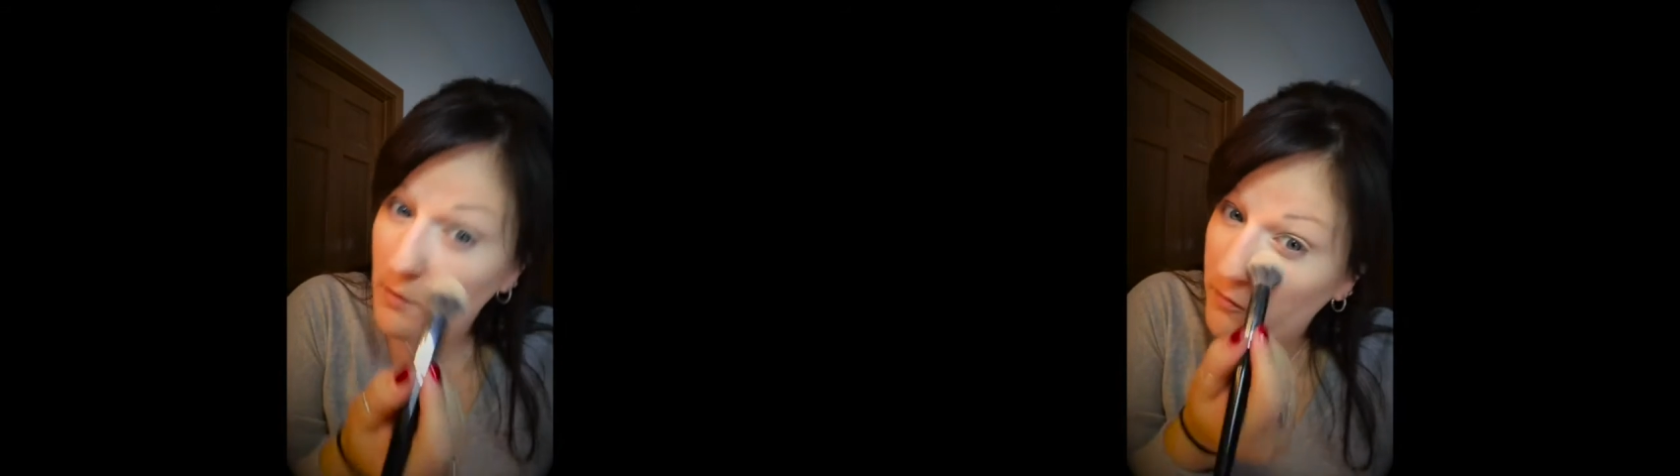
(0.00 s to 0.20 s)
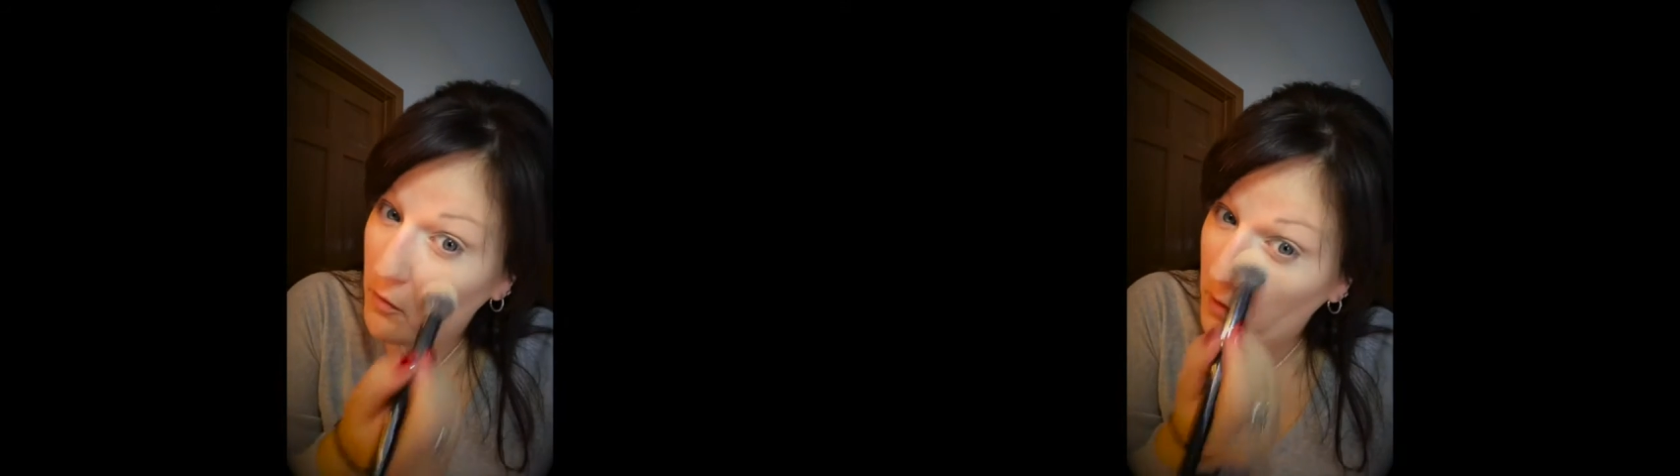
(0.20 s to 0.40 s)

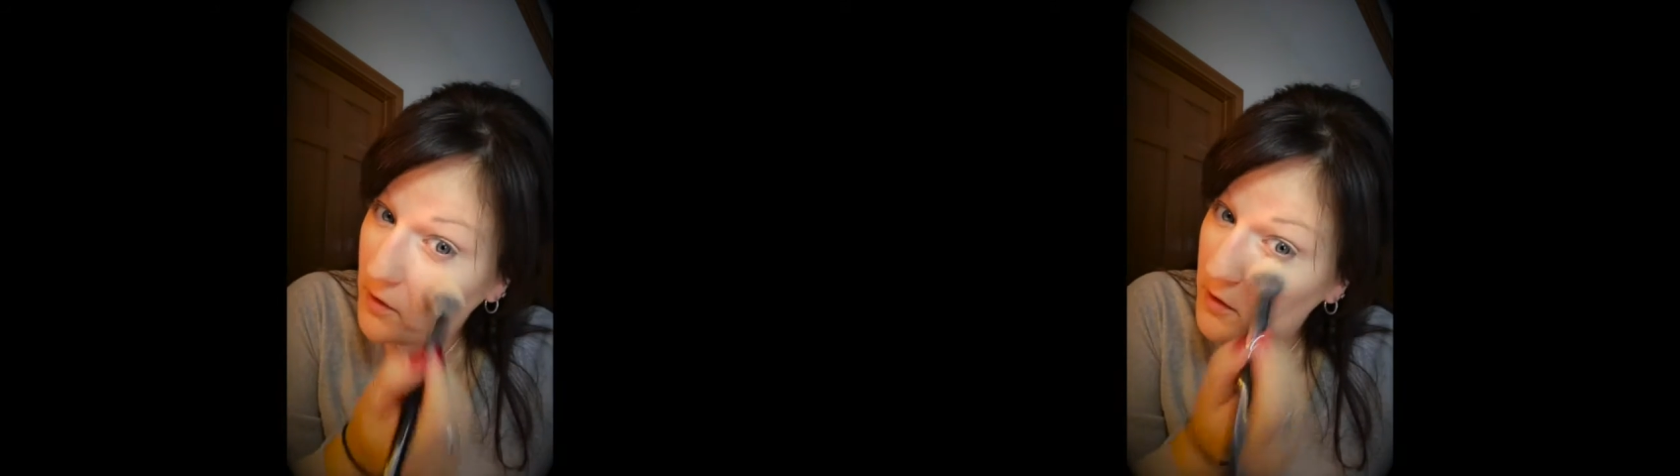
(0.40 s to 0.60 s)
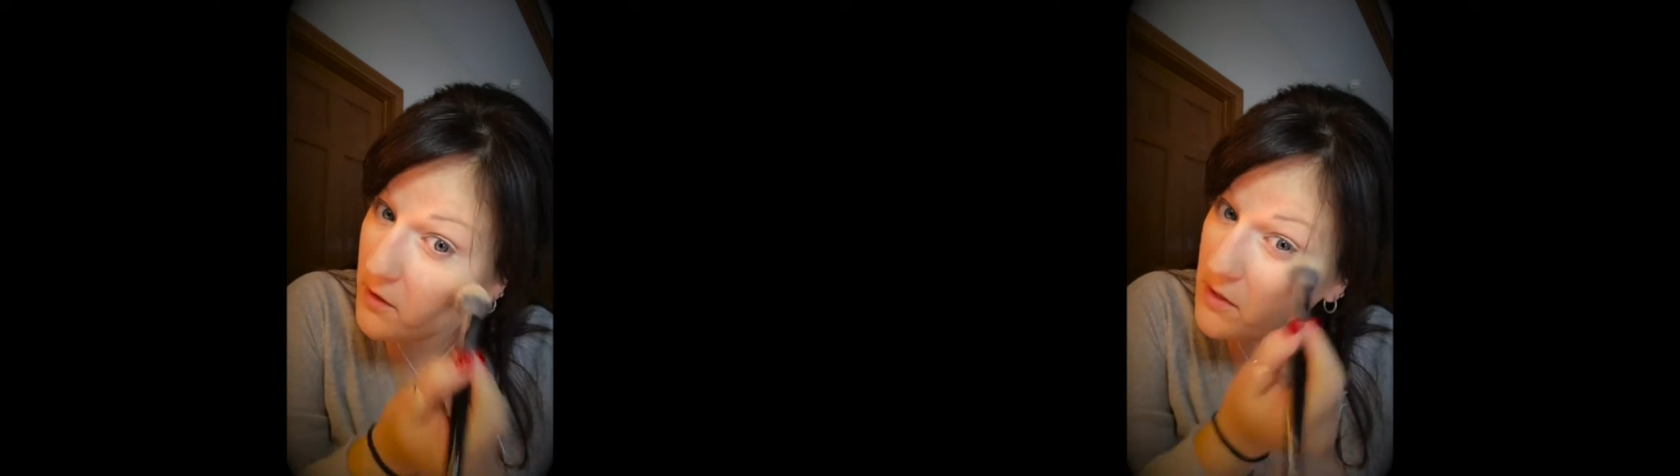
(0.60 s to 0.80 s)
before
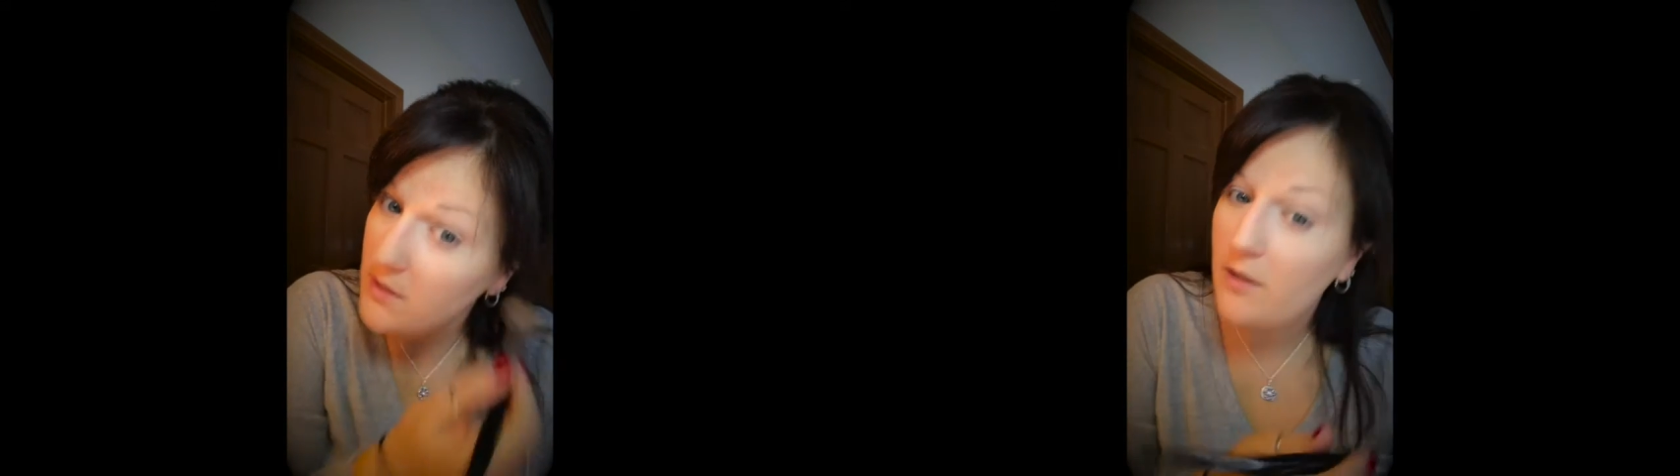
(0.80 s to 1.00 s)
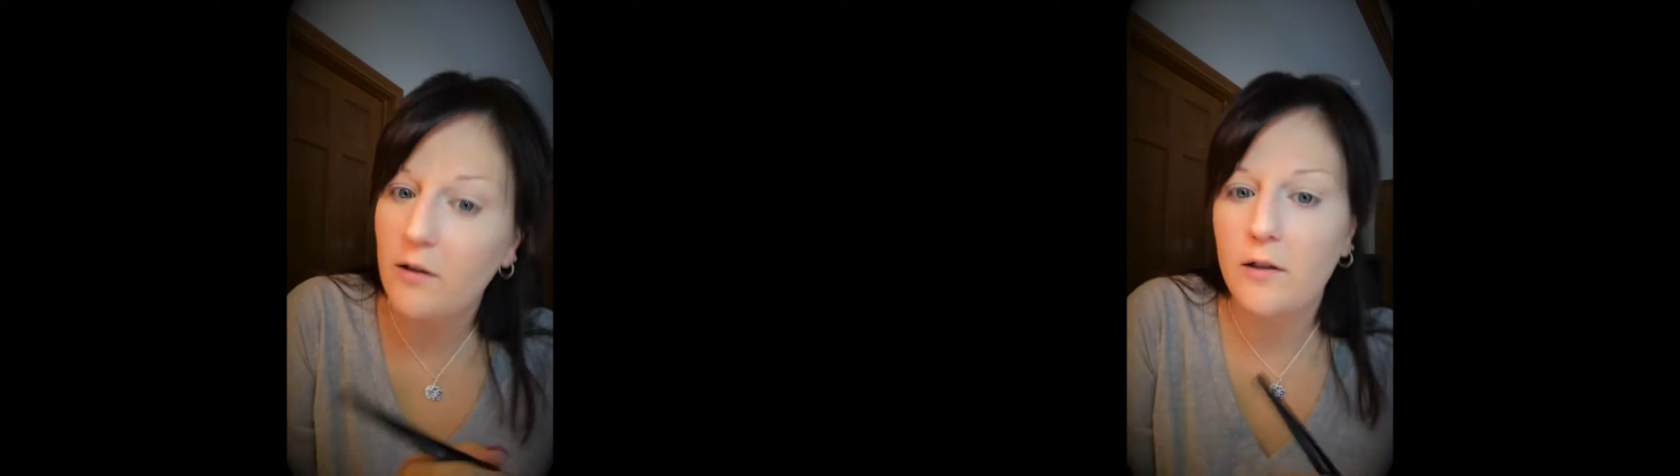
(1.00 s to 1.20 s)
your
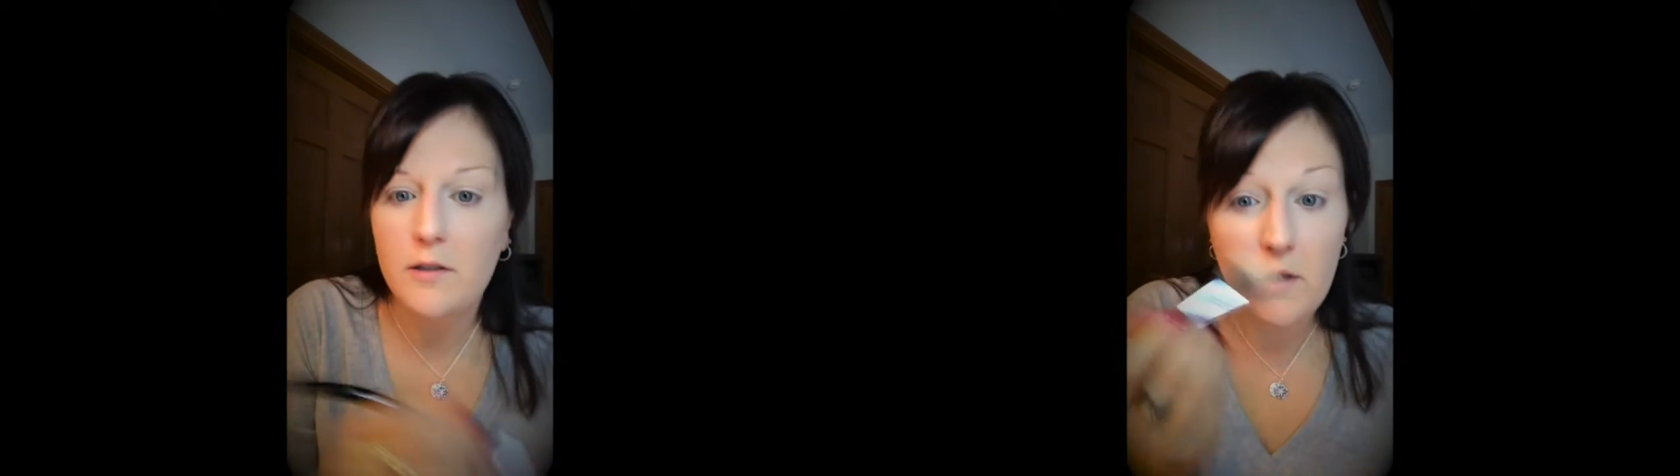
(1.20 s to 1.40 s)
concealer.